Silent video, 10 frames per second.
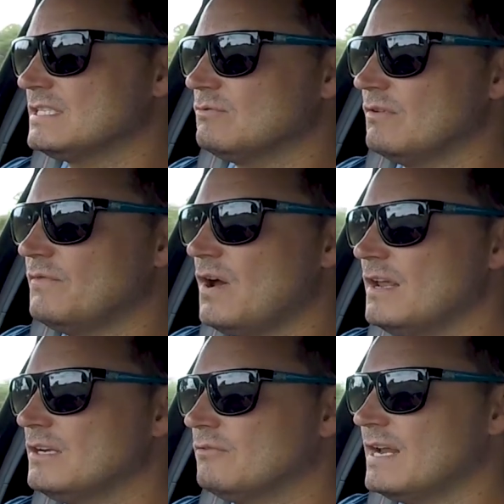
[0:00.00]
and
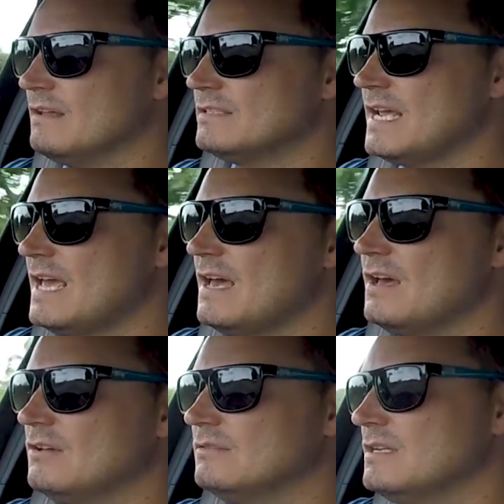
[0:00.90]
refined around
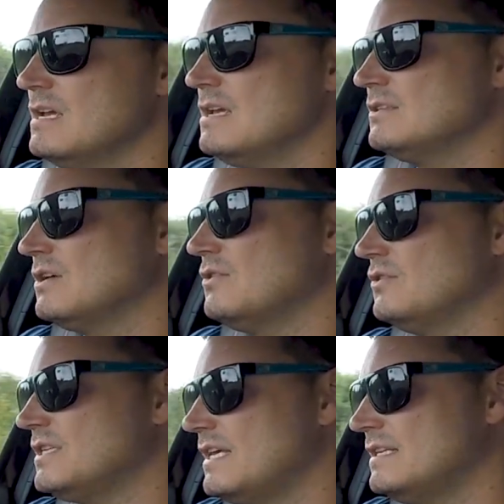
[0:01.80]
town, so
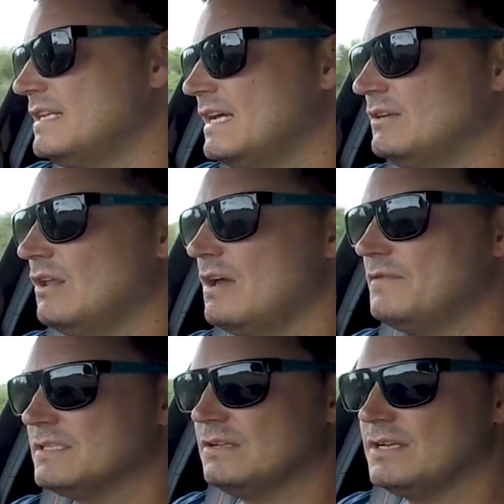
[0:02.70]
your day-to-day
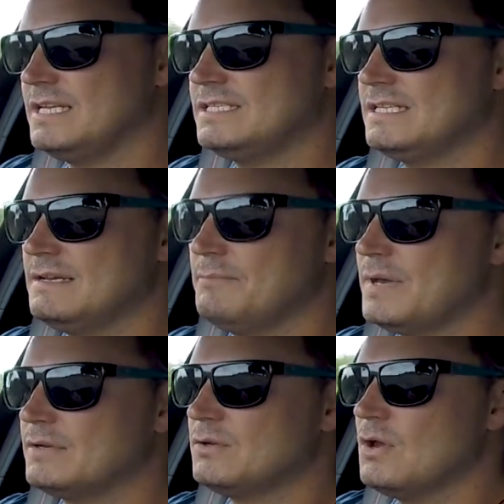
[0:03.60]
life is a lot easier. But